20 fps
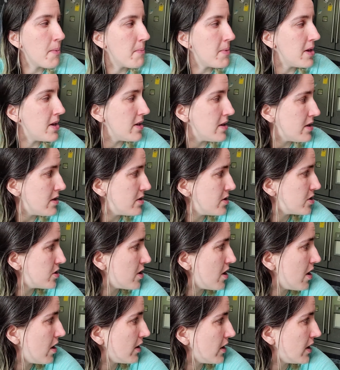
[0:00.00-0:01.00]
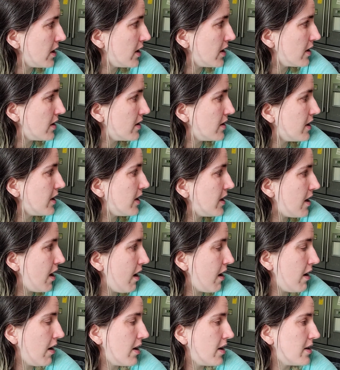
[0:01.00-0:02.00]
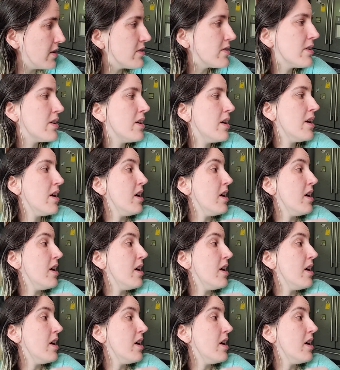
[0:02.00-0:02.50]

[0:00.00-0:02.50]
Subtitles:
been shockingly nice.